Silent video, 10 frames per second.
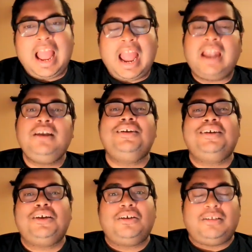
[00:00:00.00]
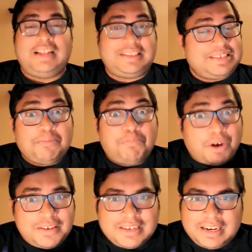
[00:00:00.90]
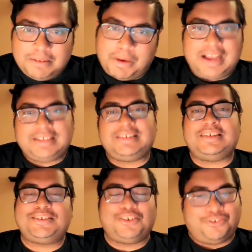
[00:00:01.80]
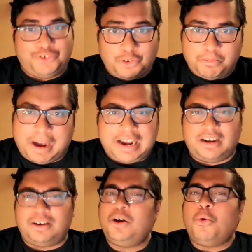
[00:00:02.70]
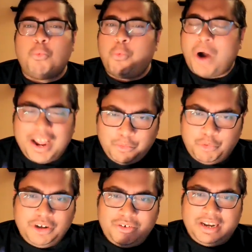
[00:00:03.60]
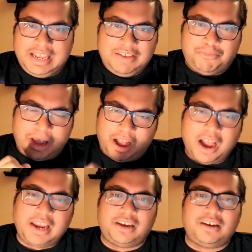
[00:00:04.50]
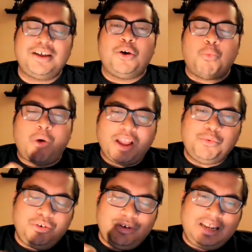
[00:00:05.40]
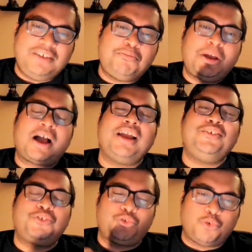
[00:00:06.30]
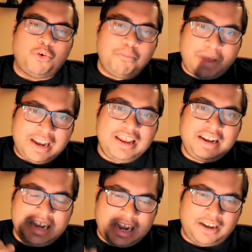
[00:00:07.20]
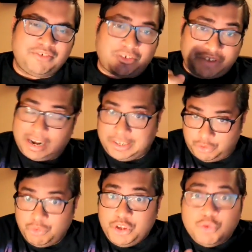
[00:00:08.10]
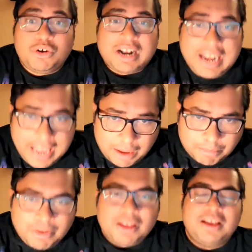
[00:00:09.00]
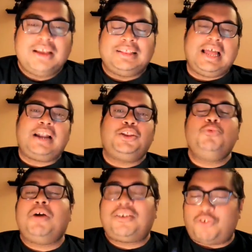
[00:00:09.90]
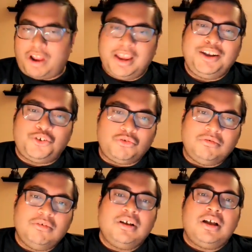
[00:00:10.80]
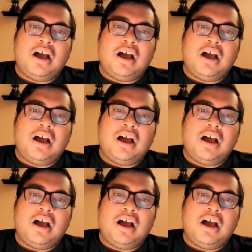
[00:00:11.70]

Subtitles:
and, let's say, personal biases of Joe Biden. Why would you leave behind? Why would you leave behind so many native Afghanis who you claim that you were trying to